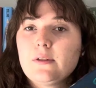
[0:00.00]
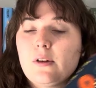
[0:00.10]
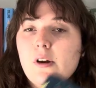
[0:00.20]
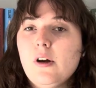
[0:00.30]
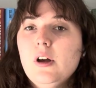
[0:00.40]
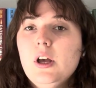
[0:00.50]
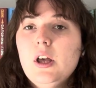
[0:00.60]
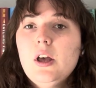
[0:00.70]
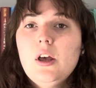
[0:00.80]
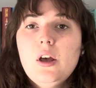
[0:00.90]
girl
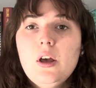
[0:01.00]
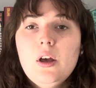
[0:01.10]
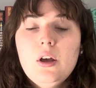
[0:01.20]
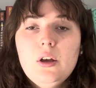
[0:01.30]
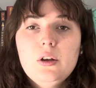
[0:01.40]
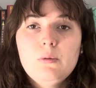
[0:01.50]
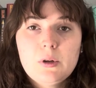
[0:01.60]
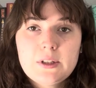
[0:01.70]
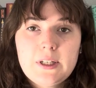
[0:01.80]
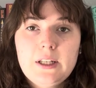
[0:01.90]
who
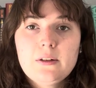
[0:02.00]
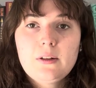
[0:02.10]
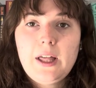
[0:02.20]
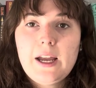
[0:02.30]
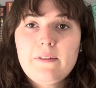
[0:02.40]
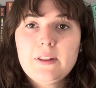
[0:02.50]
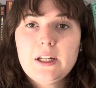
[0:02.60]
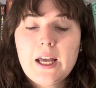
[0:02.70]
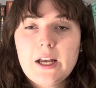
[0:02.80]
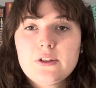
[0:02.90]
wants to end her life, and
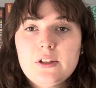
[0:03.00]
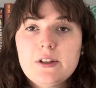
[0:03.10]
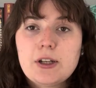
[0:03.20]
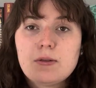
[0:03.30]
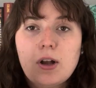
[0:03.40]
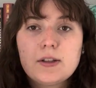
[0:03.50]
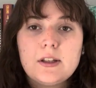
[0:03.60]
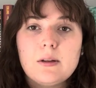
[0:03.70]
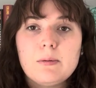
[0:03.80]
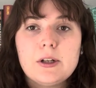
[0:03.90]
then as she's like
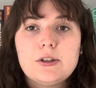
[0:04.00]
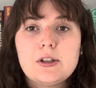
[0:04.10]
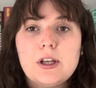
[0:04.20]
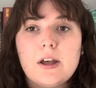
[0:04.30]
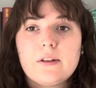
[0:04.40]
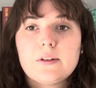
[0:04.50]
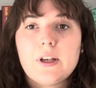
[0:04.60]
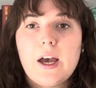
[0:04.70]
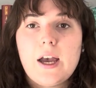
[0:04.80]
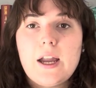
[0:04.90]
crossing the bridge to the other
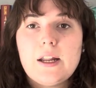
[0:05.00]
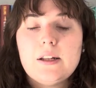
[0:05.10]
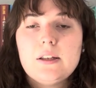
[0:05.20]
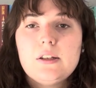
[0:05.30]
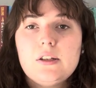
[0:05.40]
side,